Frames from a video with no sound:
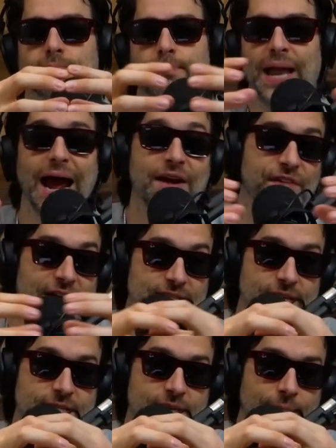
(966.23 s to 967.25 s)

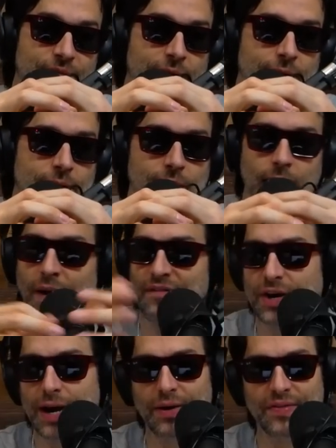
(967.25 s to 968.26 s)
Blackface is something. You know,
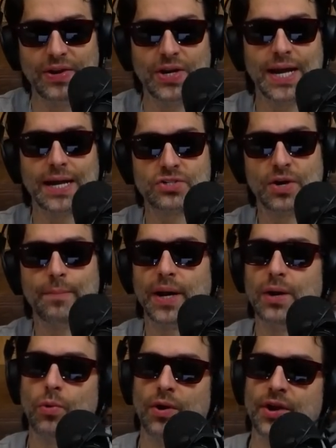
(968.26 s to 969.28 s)
every now and then you get
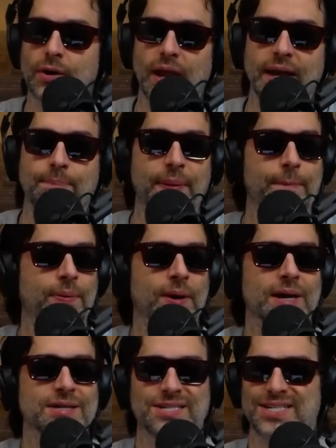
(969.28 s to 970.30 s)
somebody where they're like,
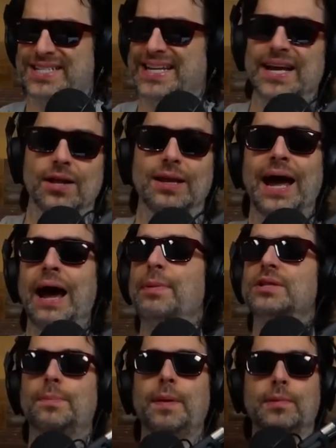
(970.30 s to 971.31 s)
still. How
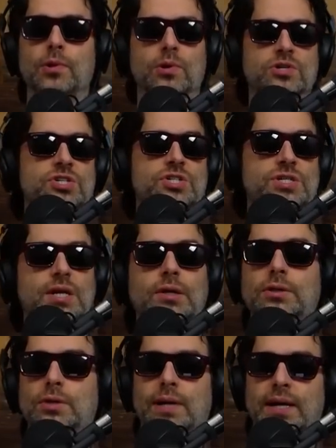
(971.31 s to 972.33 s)
about the people who are
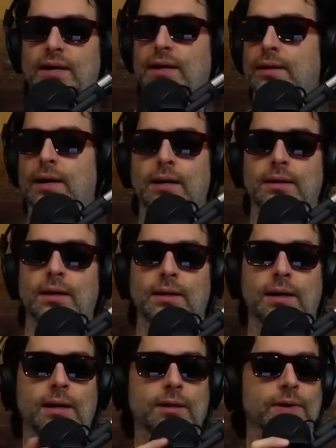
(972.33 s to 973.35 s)
still doing it in on
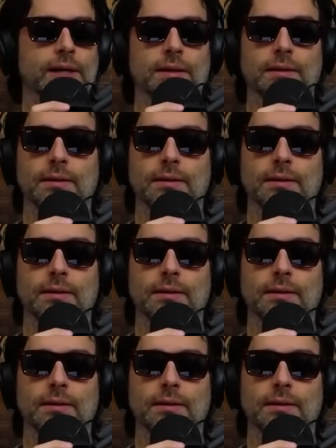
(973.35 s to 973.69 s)
Halloween?